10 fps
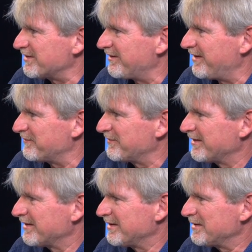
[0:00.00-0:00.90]
And, and
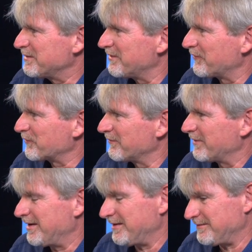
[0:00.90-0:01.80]
you just sort of,
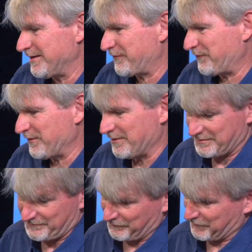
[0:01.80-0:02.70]
well, let's, you know,
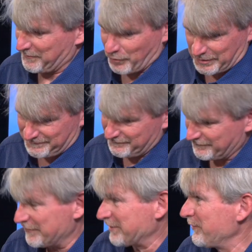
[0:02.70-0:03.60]
let's keep working.
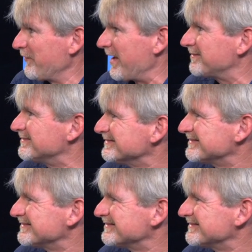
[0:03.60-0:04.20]
We can do that.